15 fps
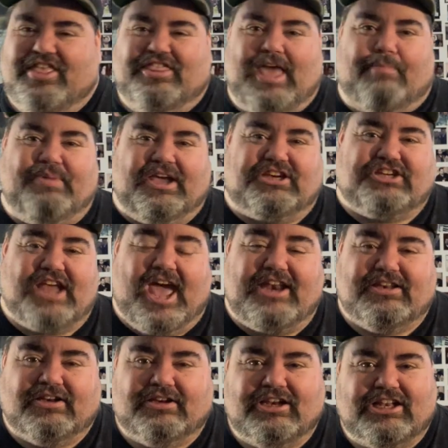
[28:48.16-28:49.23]
That being said,
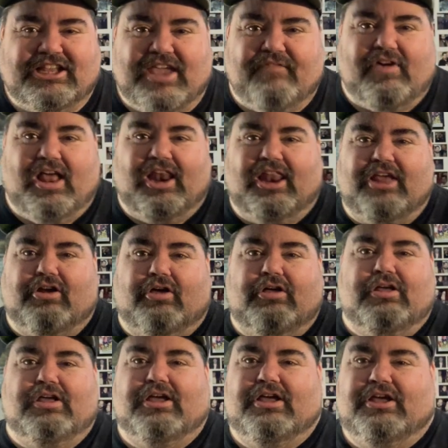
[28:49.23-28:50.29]
let's give a
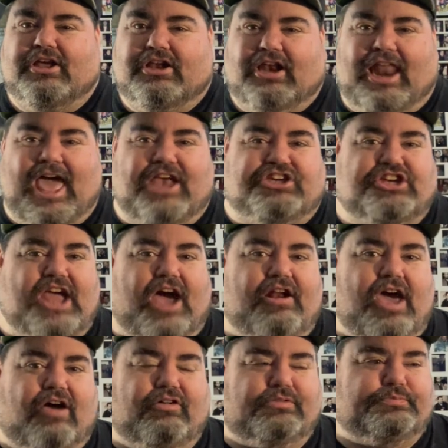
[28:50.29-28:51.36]
little last shout
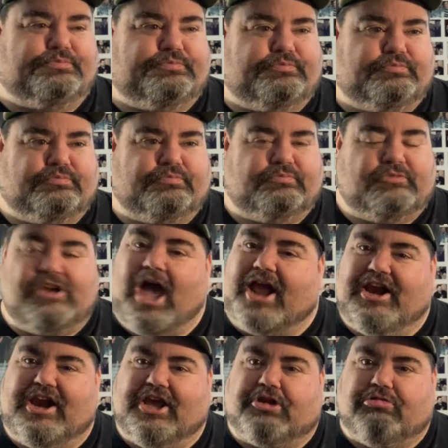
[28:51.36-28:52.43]
out, not
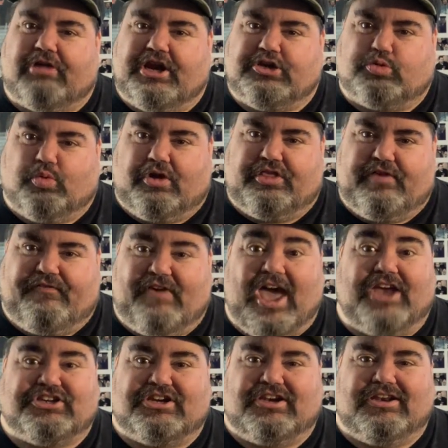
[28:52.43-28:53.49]
in a cringeworthy
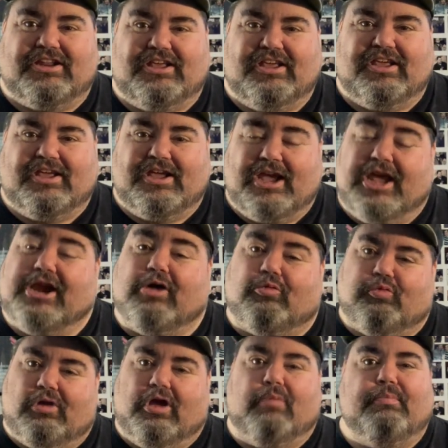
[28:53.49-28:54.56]
fashion, in a
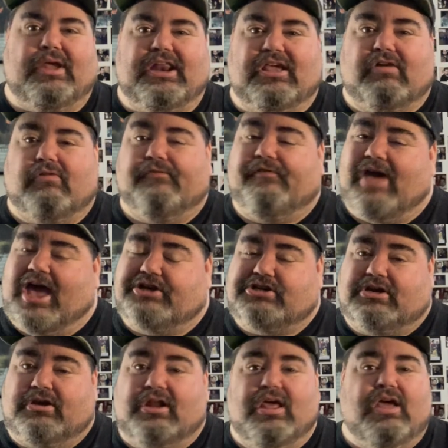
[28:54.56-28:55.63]
real meaningful
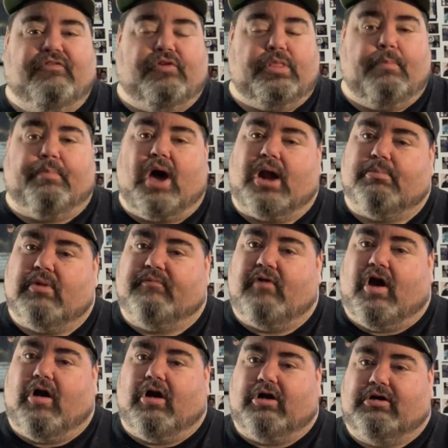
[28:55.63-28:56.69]
fashion from the bottom of
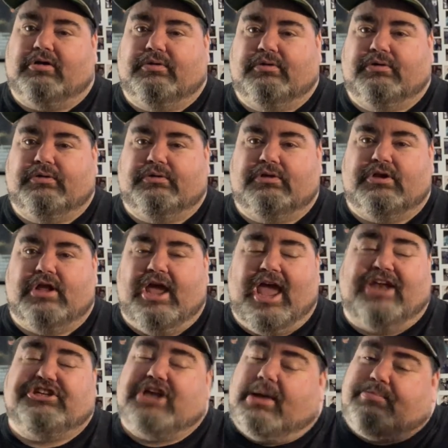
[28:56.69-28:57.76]
our heart.
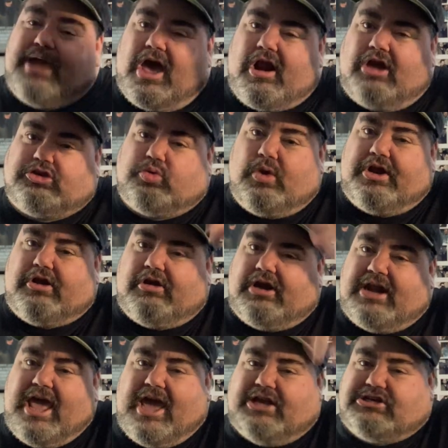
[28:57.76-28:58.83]
And check me out on Twitter
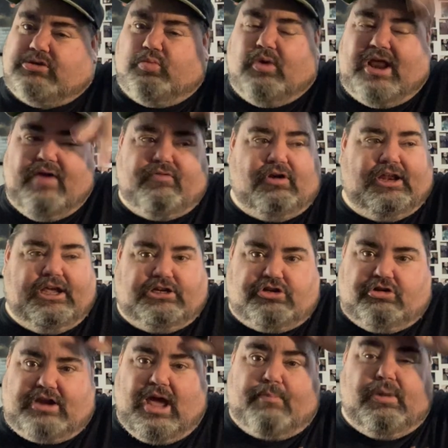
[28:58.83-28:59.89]
and X and whatever. Links
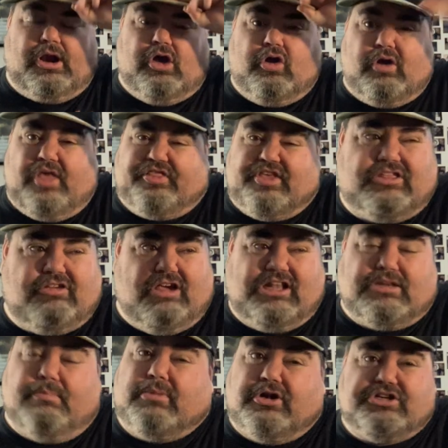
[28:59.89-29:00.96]
are down below. I there is
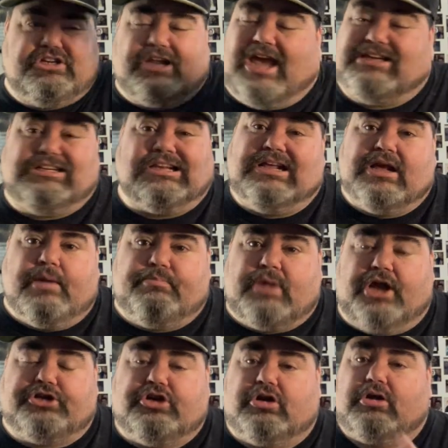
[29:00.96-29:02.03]
some merchandise. I'm
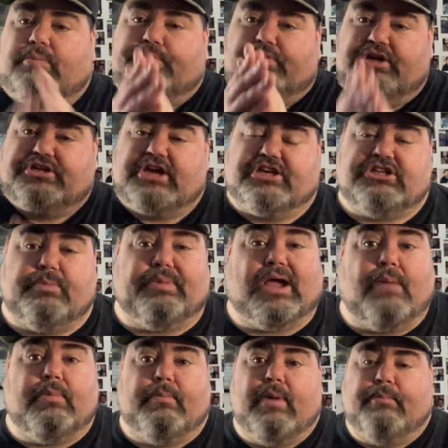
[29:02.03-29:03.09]
not sure. Appreciate you.
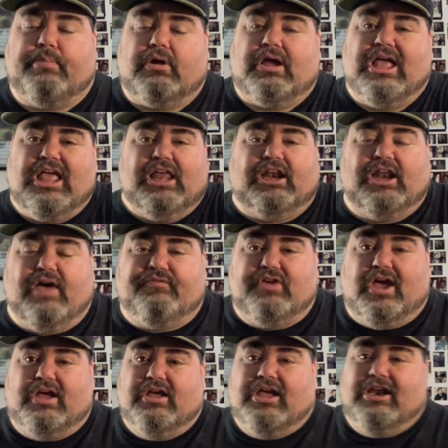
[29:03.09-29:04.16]
Become a member. Love
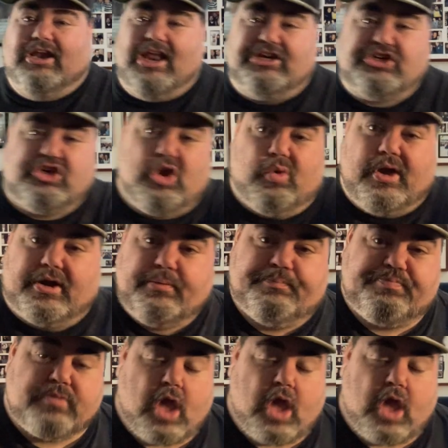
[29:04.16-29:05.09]
you. Let's do it.